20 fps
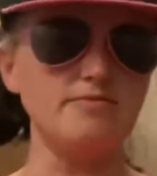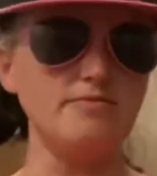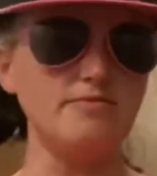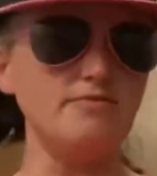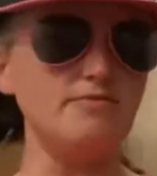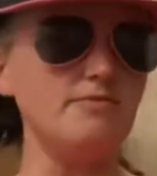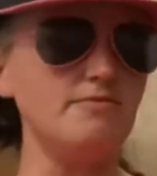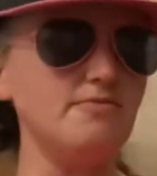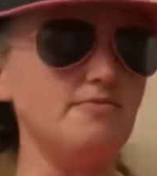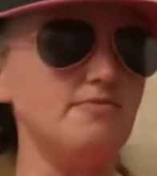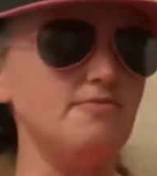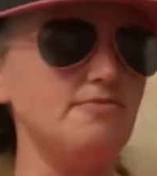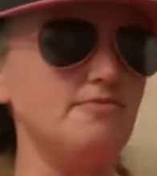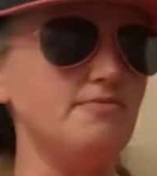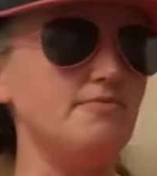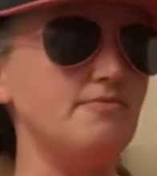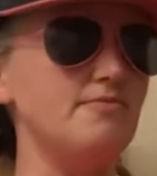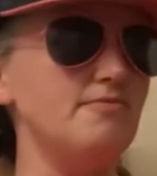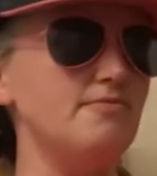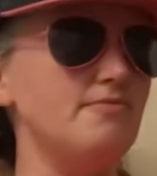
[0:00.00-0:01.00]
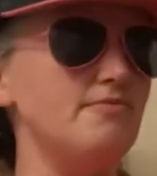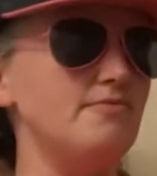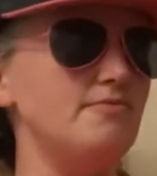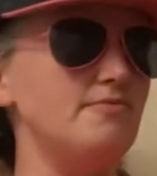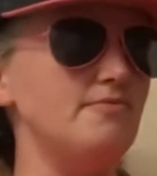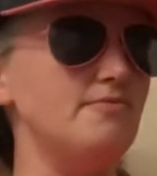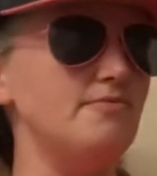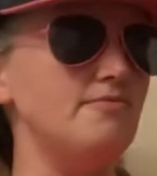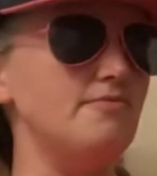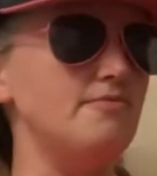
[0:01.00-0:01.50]

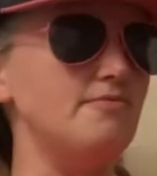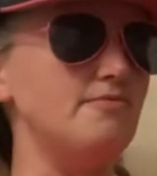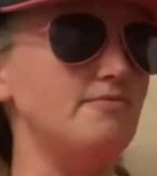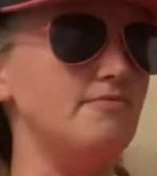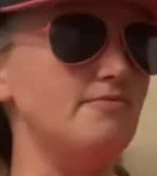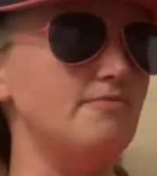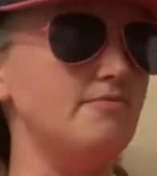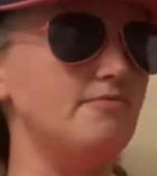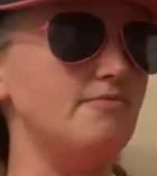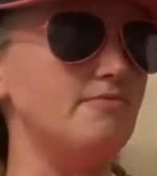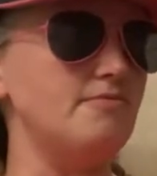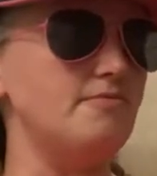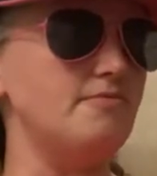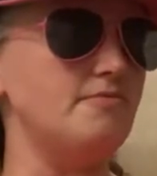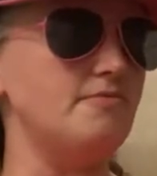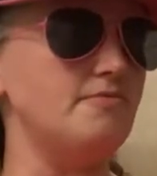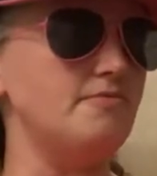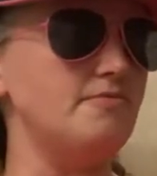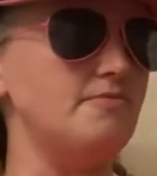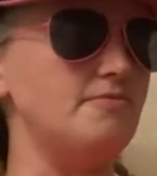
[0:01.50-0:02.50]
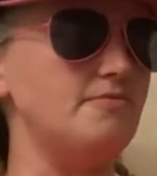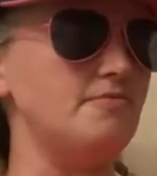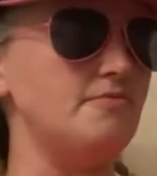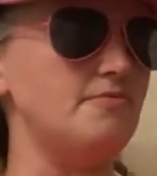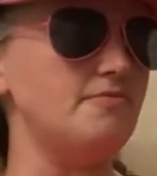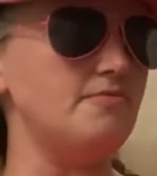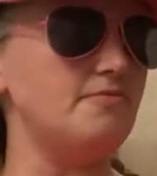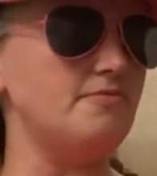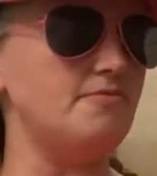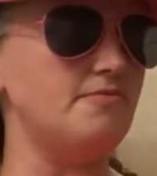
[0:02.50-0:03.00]

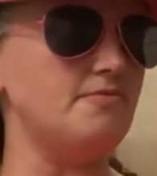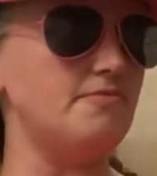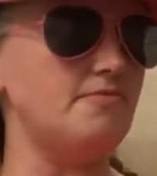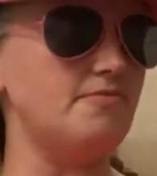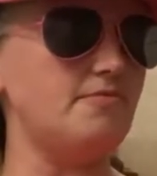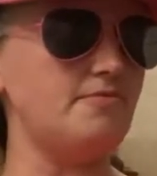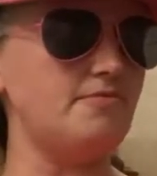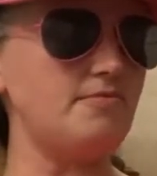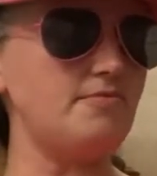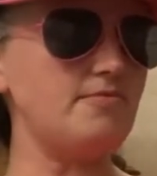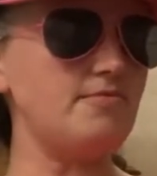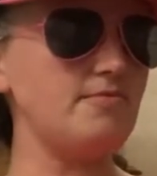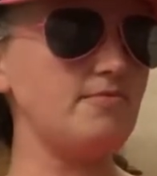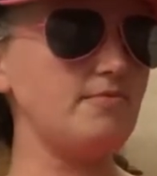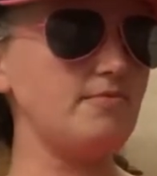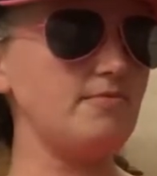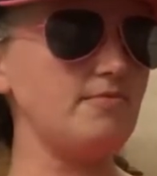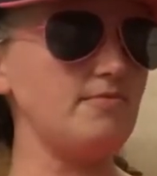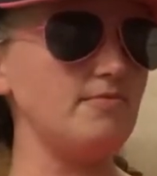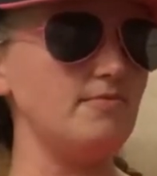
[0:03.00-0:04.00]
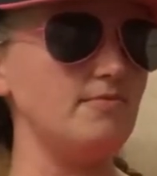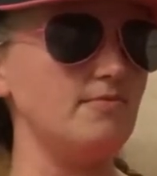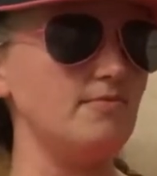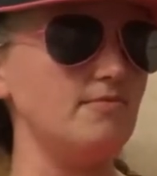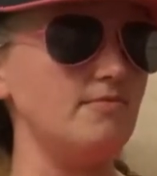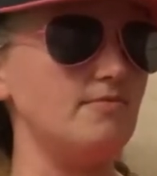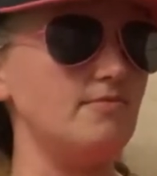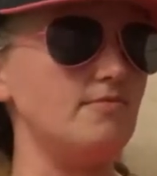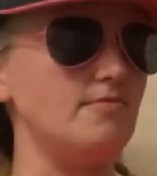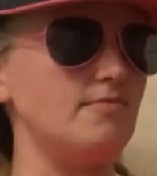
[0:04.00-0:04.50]

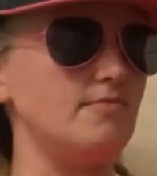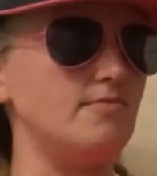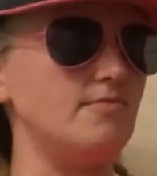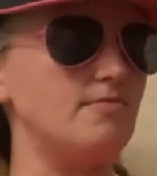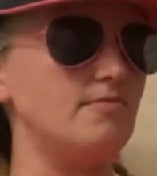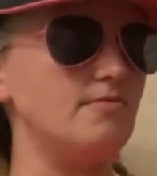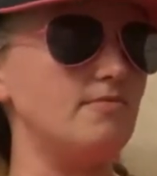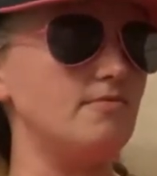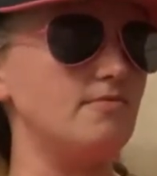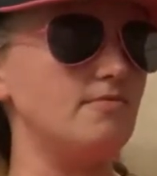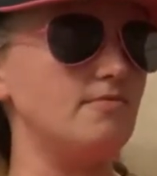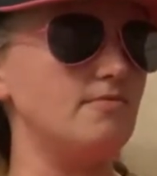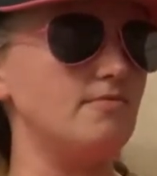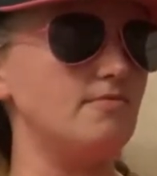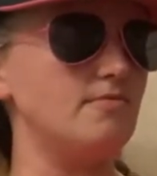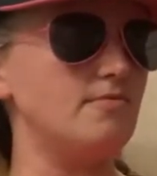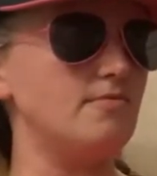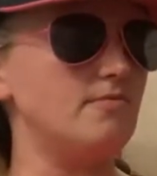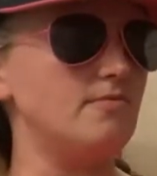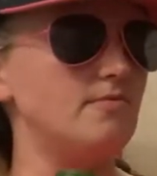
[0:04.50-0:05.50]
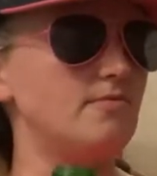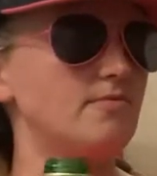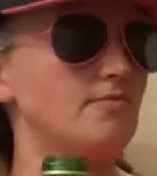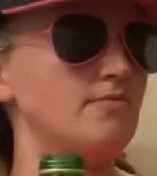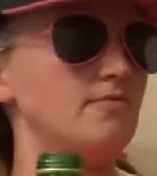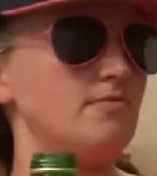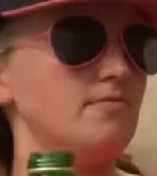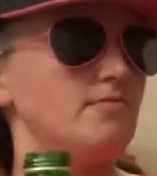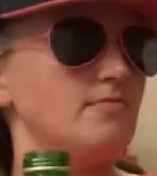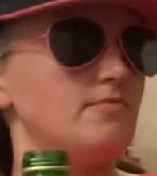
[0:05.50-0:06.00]

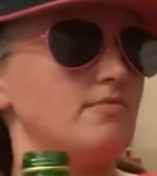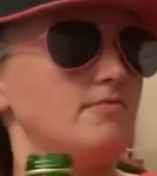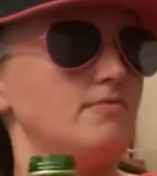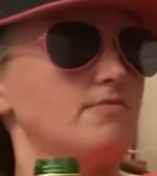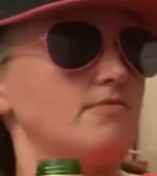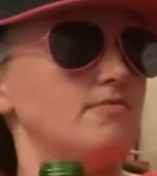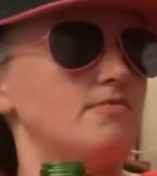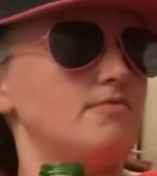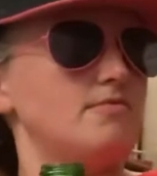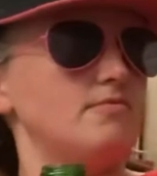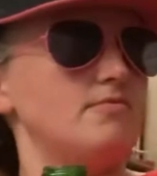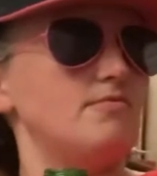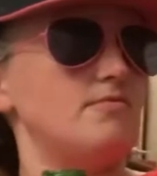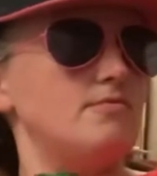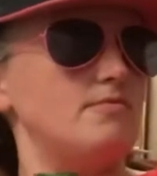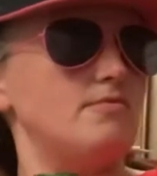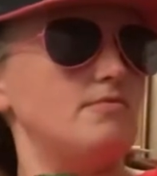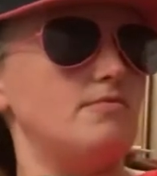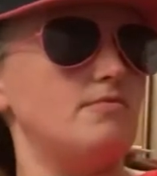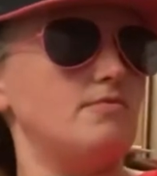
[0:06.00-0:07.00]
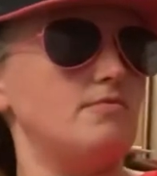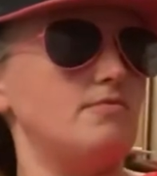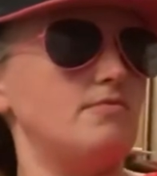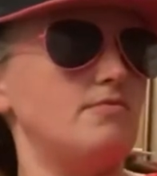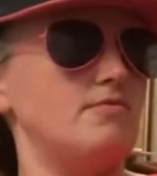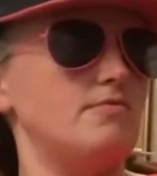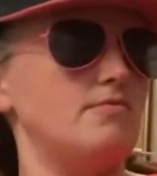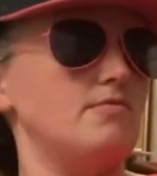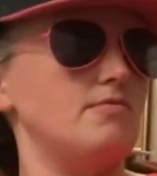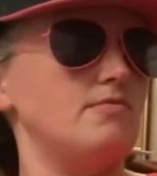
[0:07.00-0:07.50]

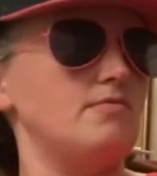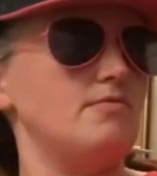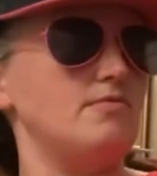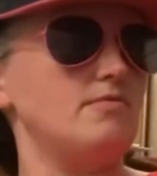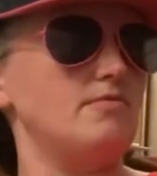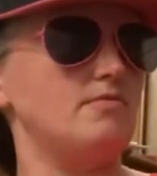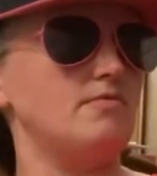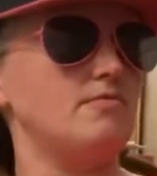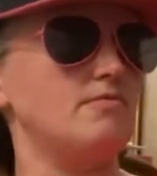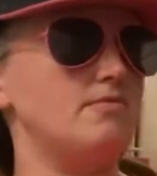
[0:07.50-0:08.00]
(silent)